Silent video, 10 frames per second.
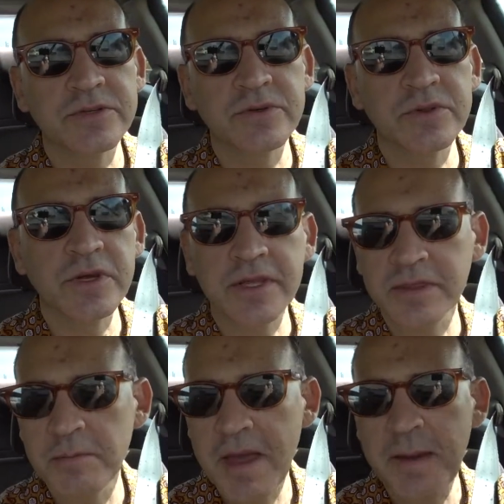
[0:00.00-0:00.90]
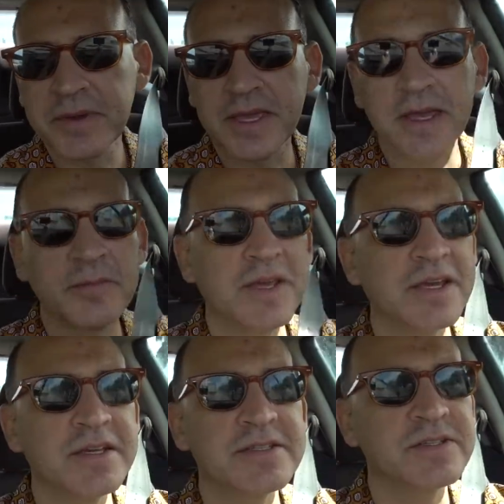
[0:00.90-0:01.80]
to look at the map again
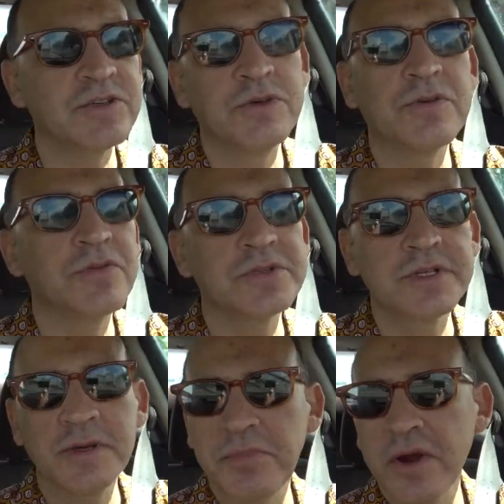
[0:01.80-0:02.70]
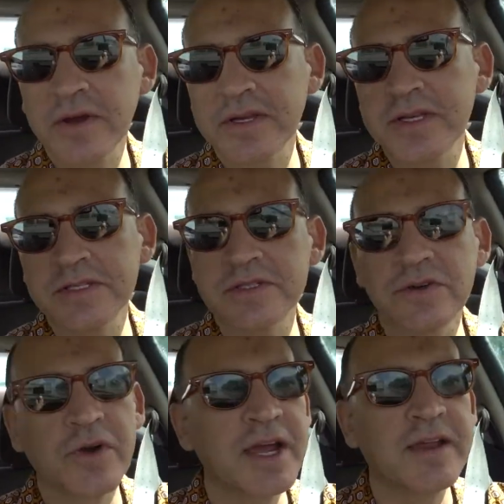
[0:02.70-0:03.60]
because University Park is
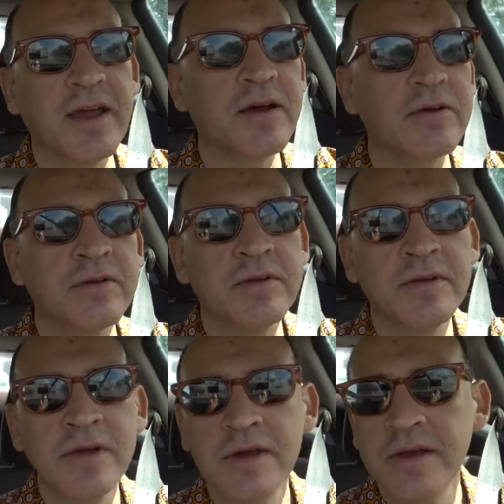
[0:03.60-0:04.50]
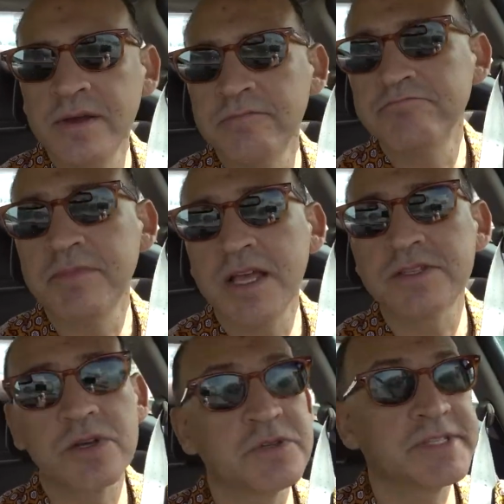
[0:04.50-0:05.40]
grayed out,
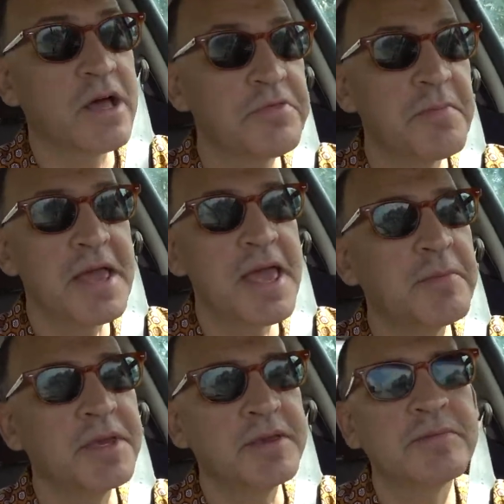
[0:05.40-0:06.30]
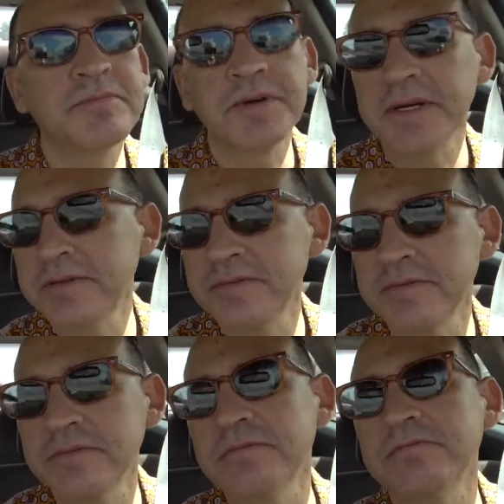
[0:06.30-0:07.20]
and so is South Miami, but
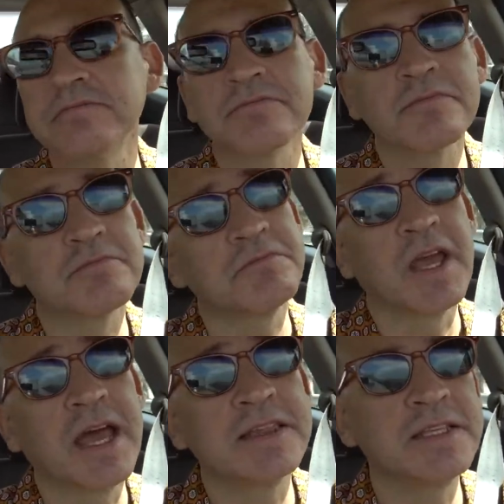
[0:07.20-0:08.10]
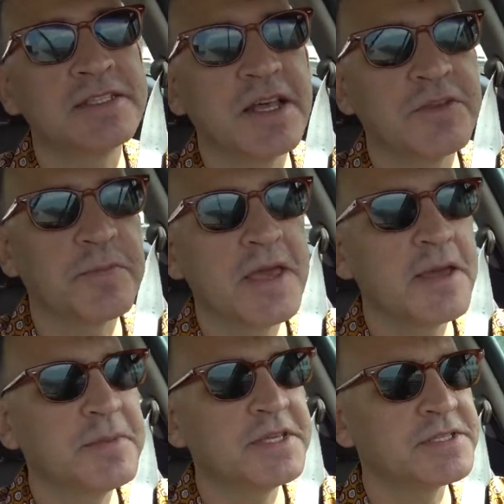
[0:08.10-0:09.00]
at least South
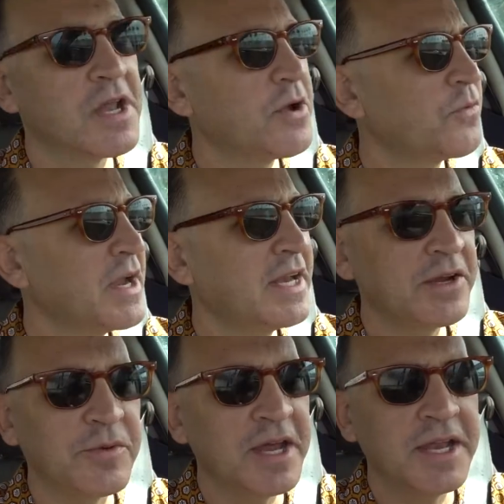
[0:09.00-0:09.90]
Miami is not raining right